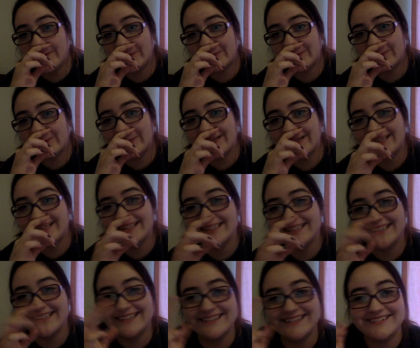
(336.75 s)
what?
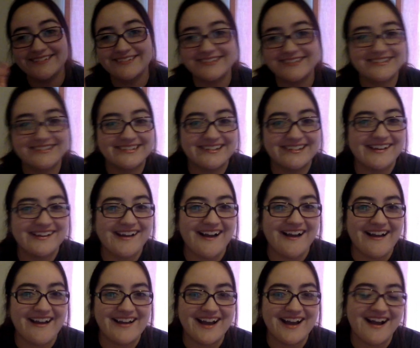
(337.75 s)

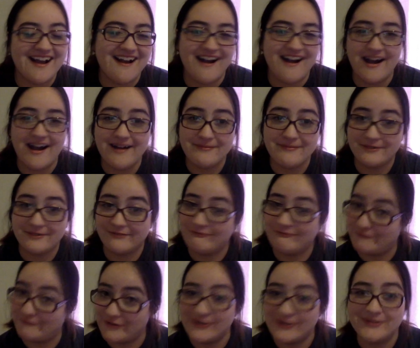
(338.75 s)
I, I'm
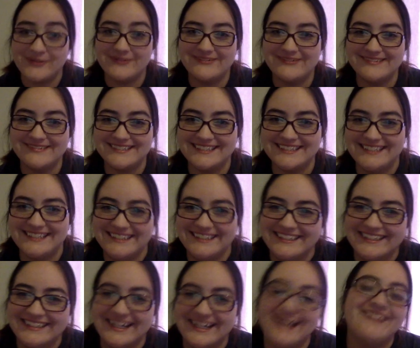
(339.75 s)

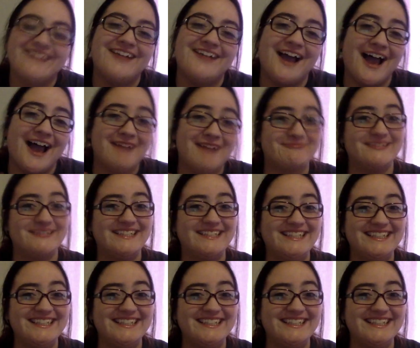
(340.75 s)
confused. I'm happy